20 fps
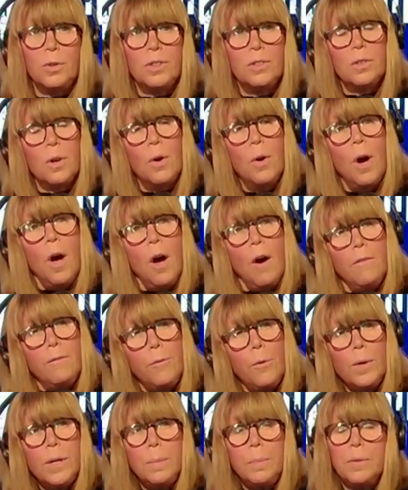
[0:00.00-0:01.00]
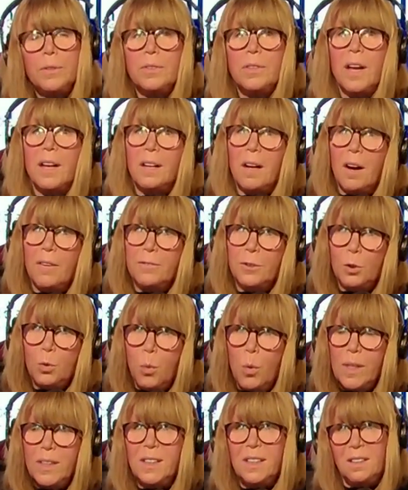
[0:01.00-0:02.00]
So 40% of
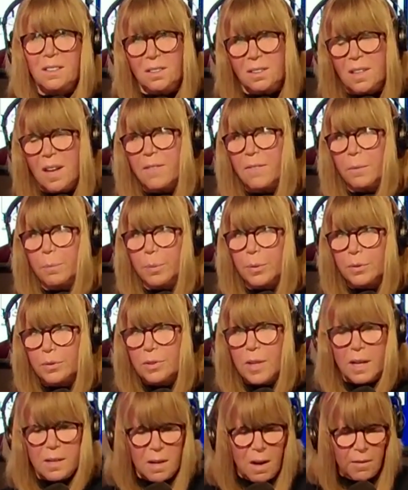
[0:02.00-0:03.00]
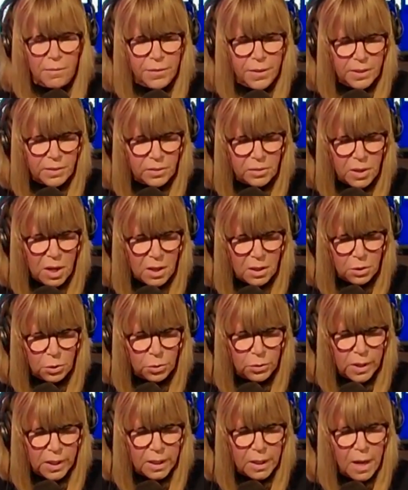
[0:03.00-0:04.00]
27% of this
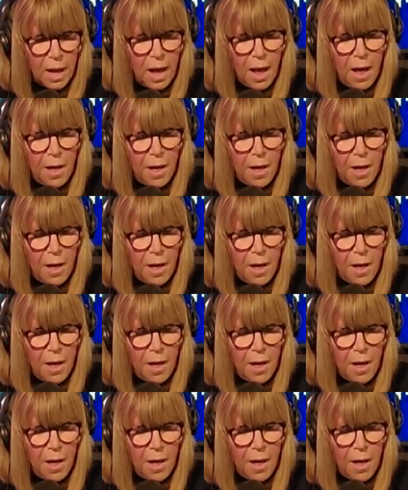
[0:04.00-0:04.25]
country